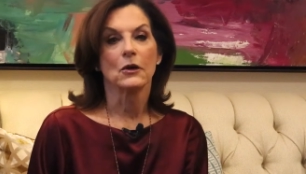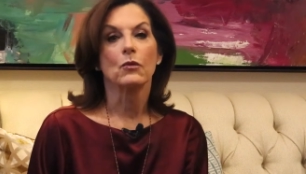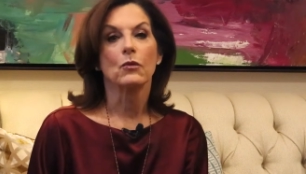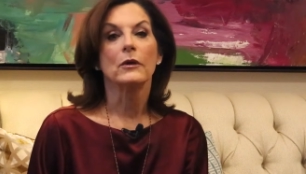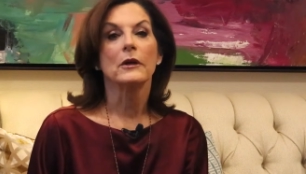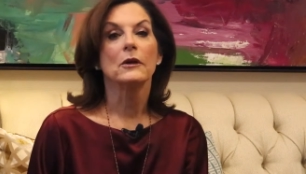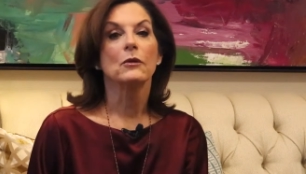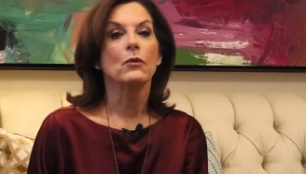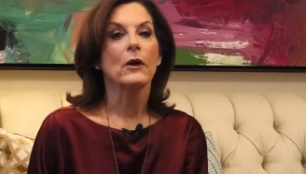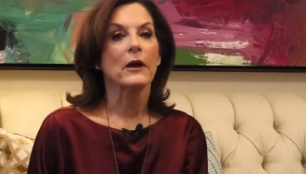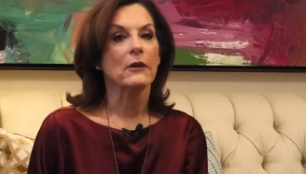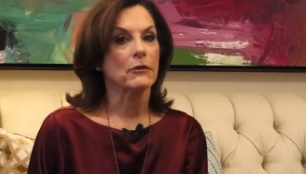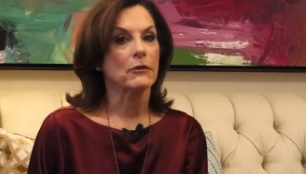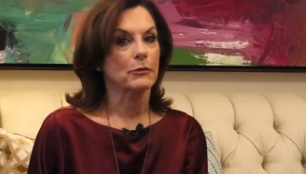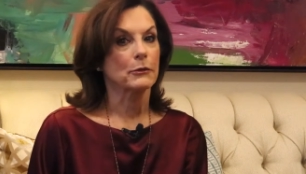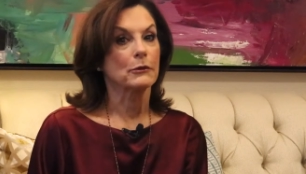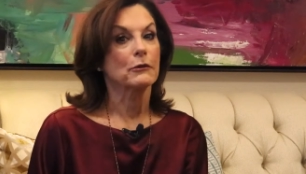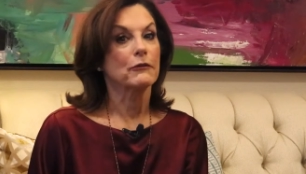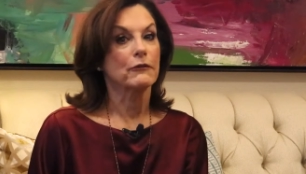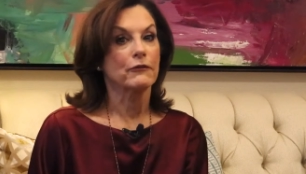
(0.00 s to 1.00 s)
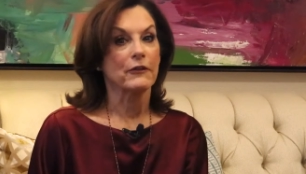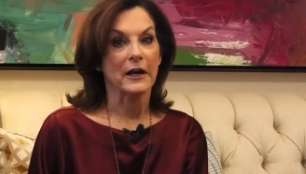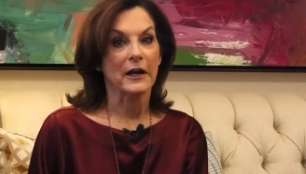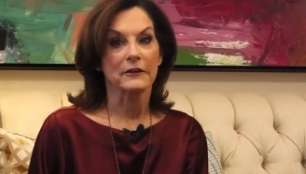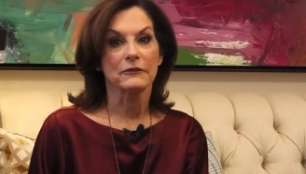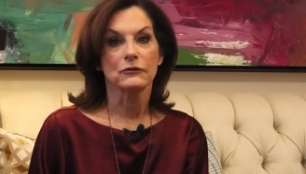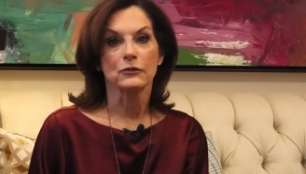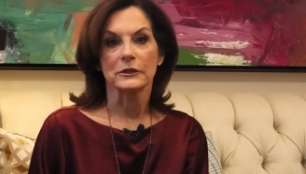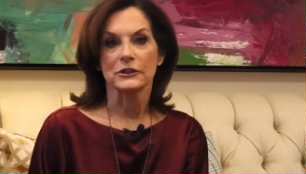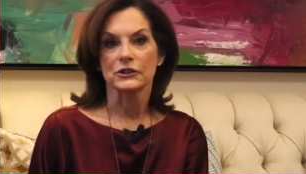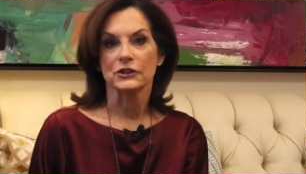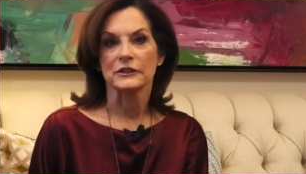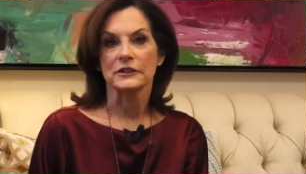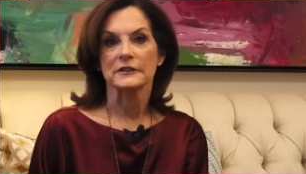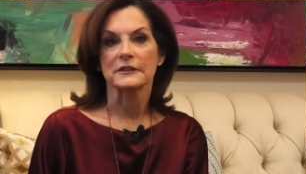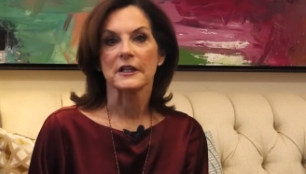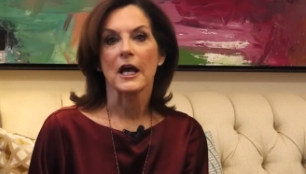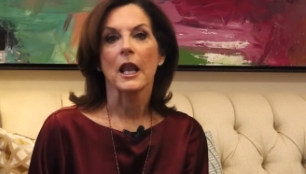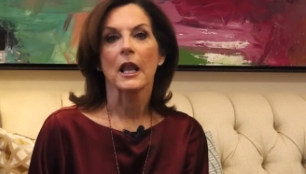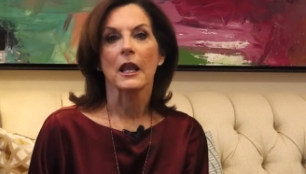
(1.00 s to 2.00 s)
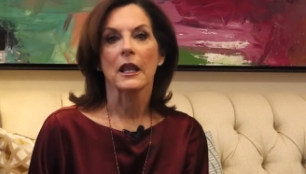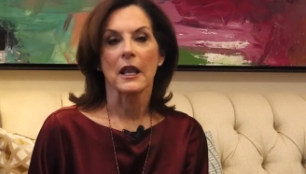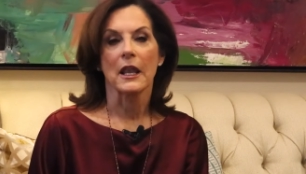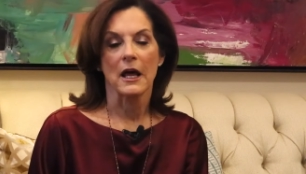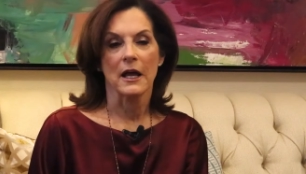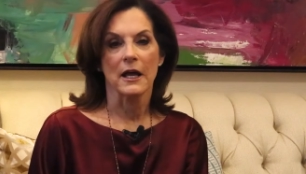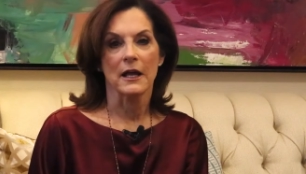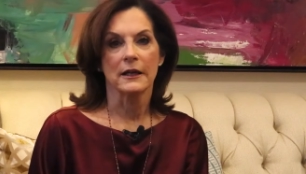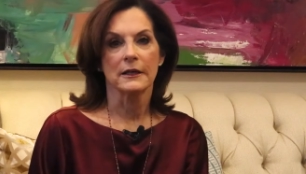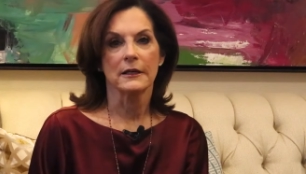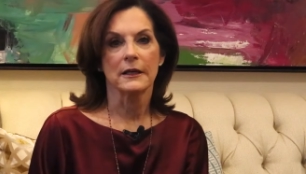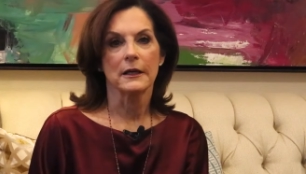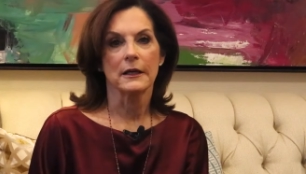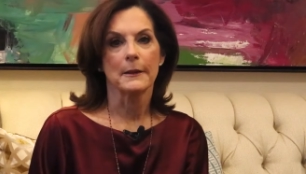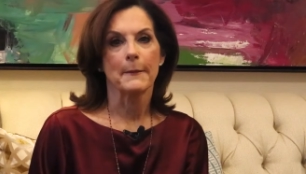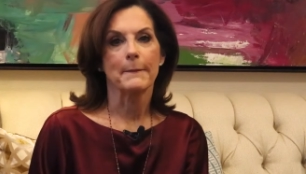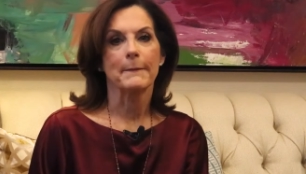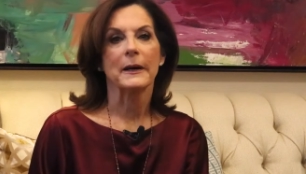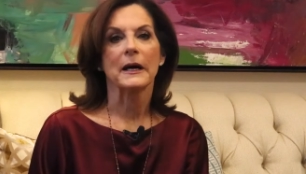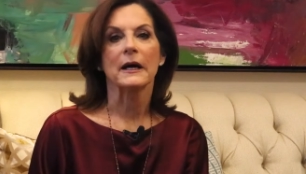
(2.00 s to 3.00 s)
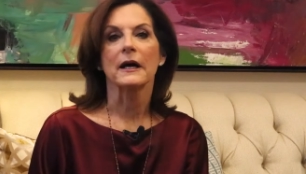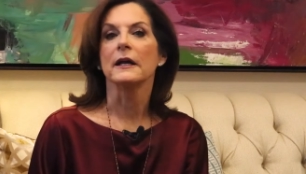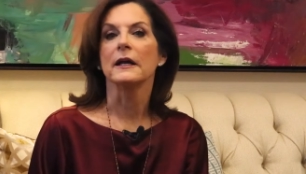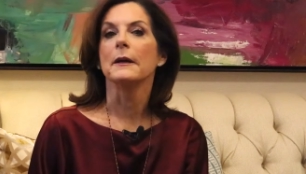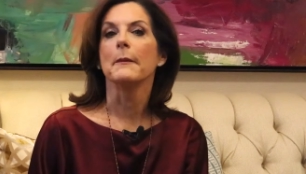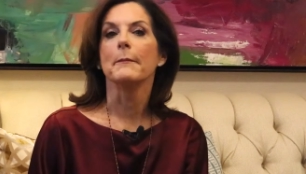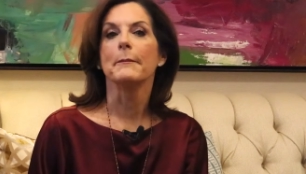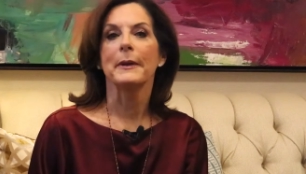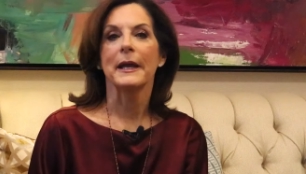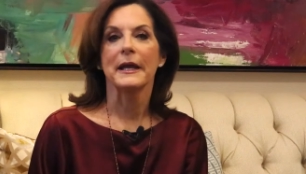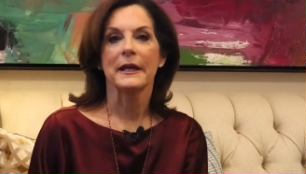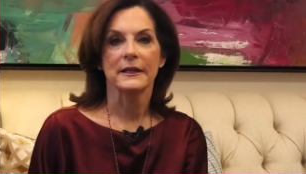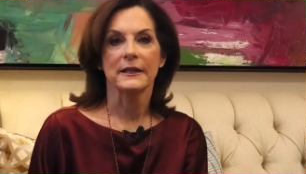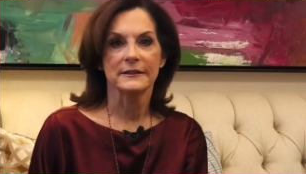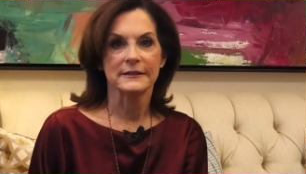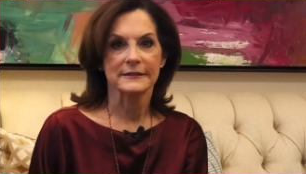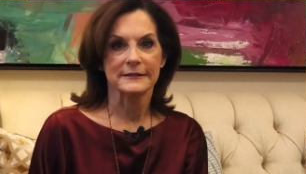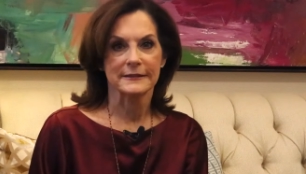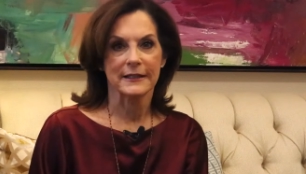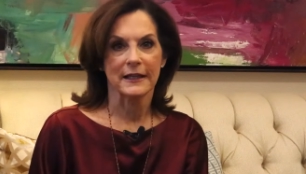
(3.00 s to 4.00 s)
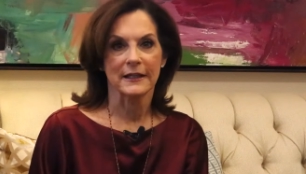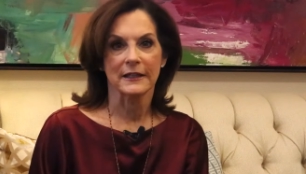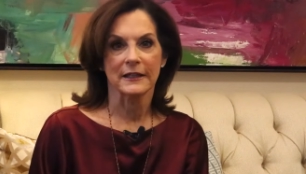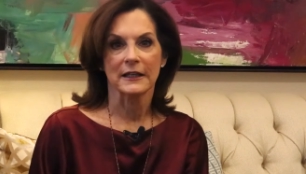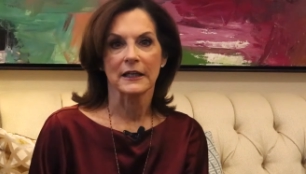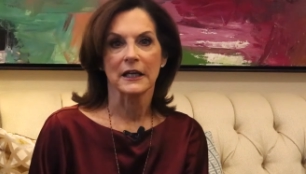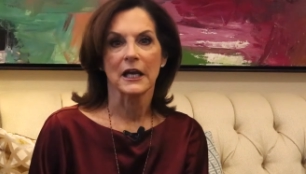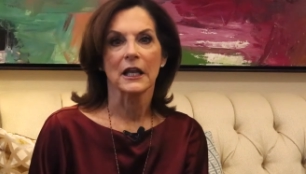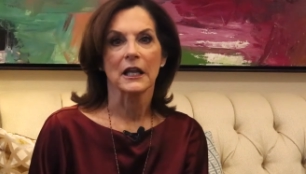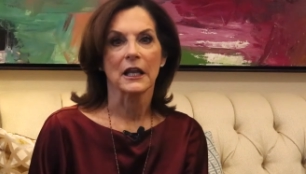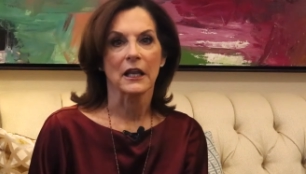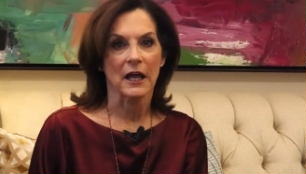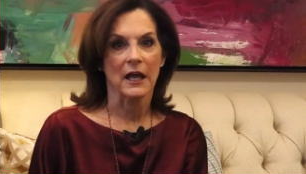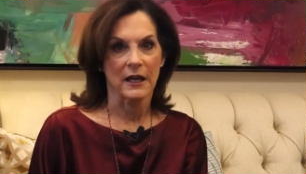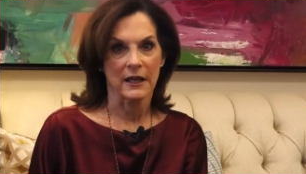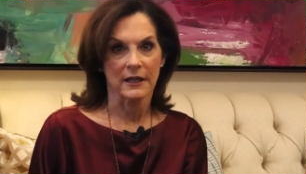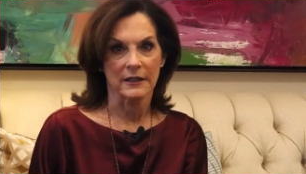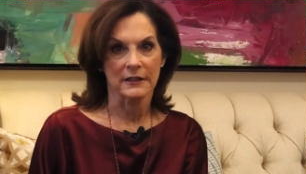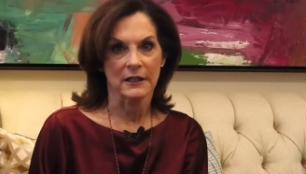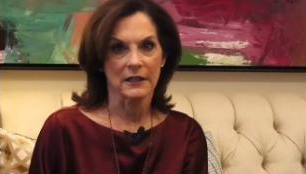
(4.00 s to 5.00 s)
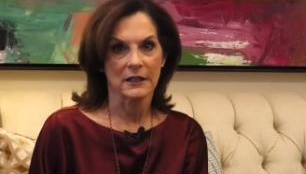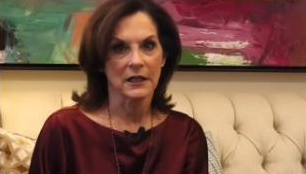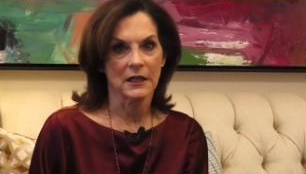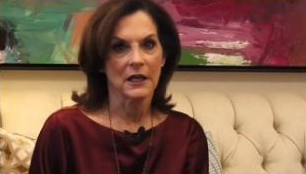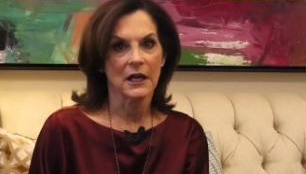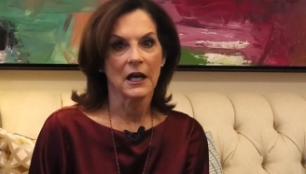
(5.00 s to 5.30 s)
We went through five wishes, line by painstaking line.